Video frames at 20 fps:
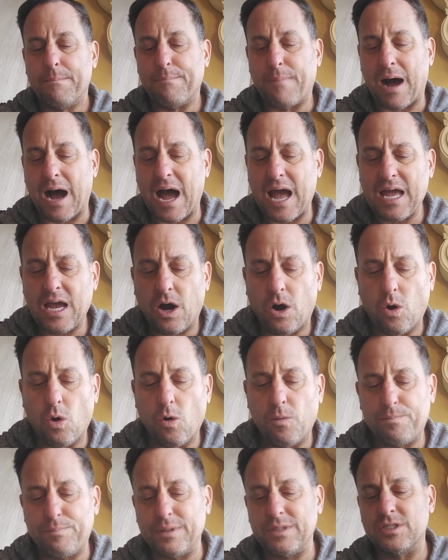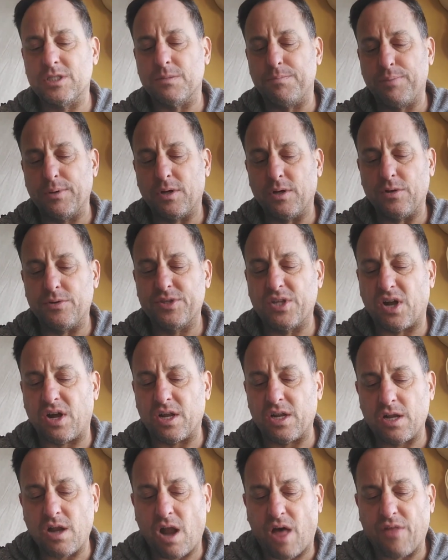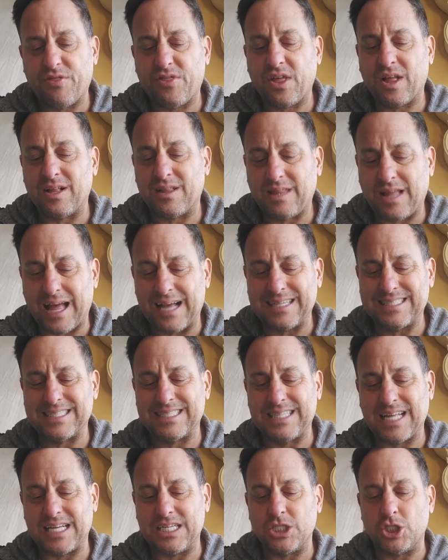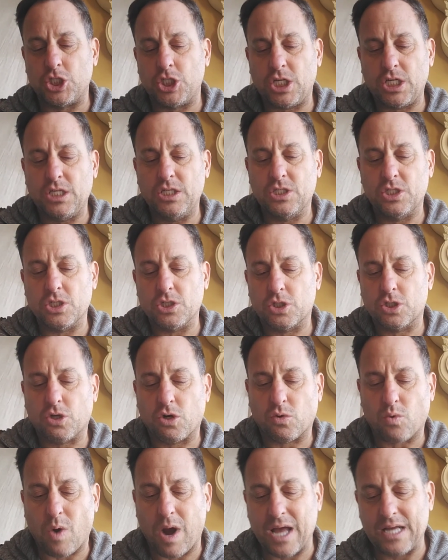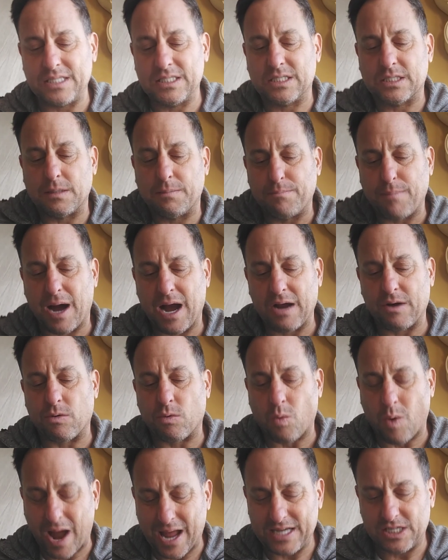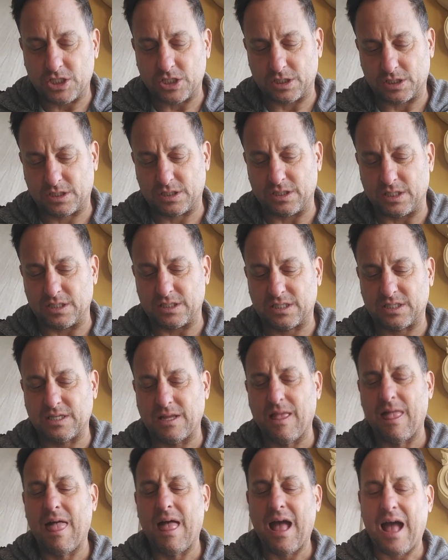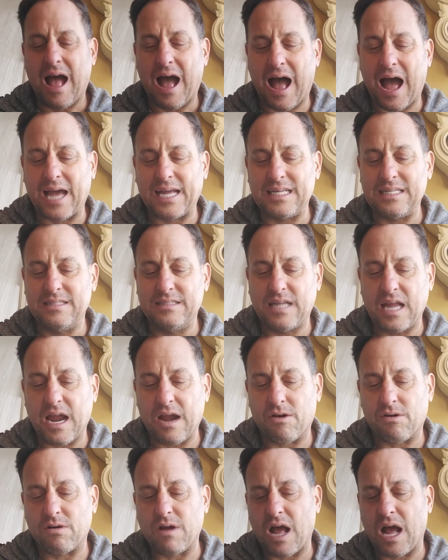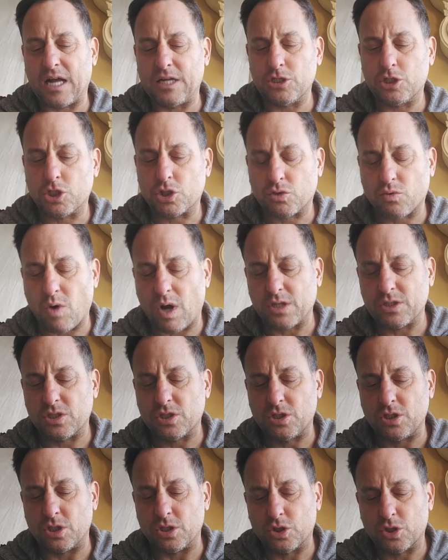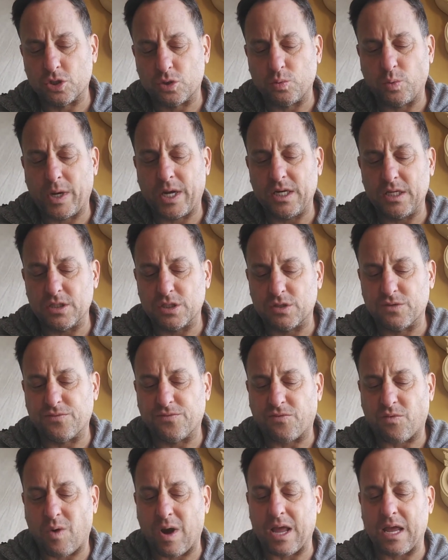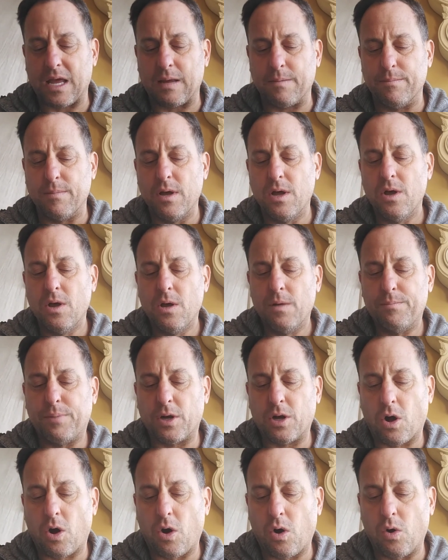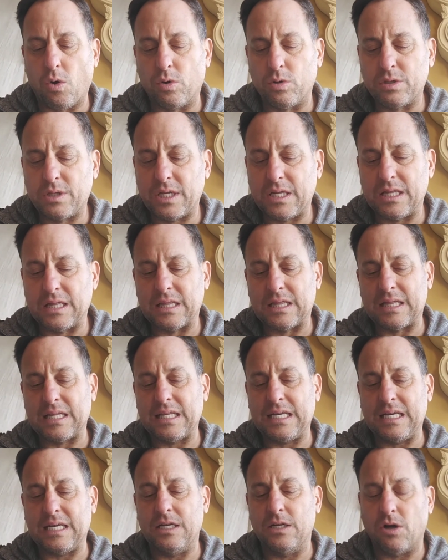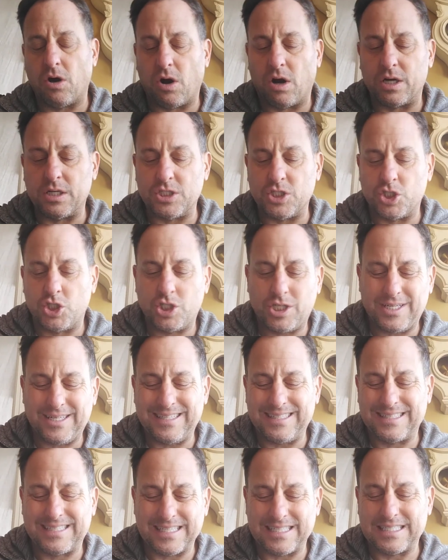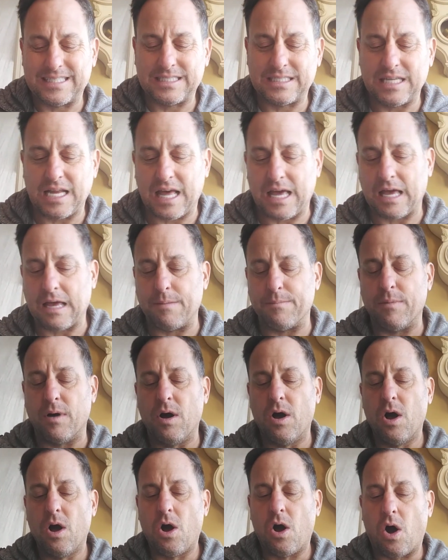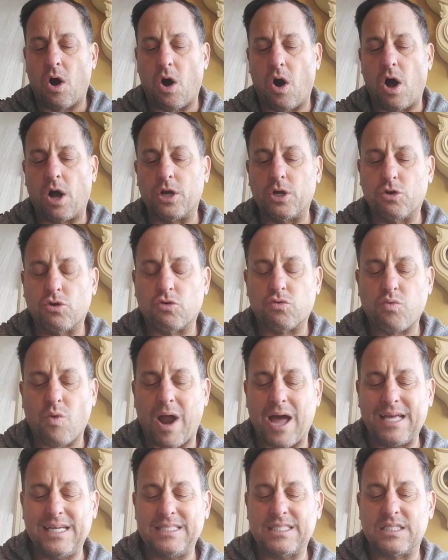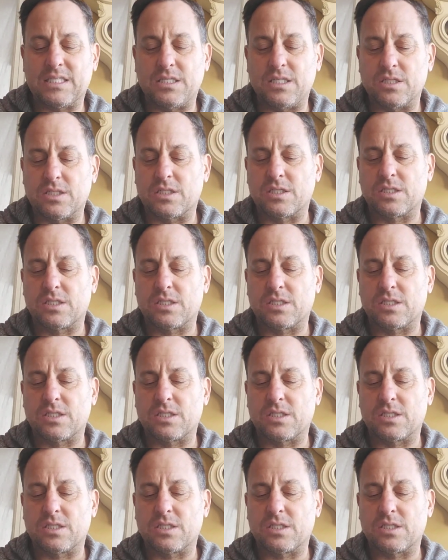My hope is built on nothing less than Jesus Christ, my righteousness. I dare not trust the sweetest frame, but wholly lean on Jesus' name. On Christ, the